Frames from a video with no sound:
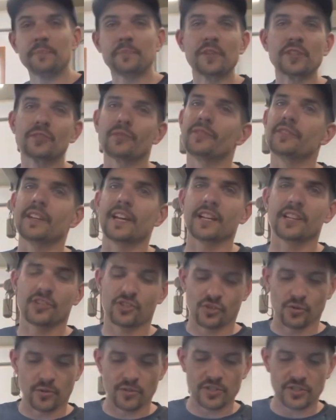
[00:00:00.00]
this one
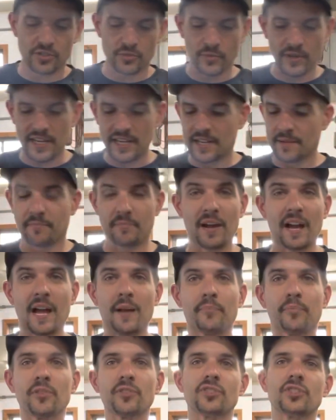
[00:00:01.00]
short and sweet, but
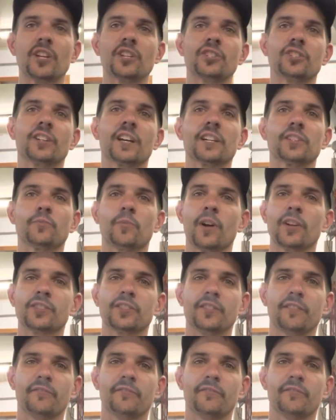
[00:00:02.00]
I appreciate you guys watching the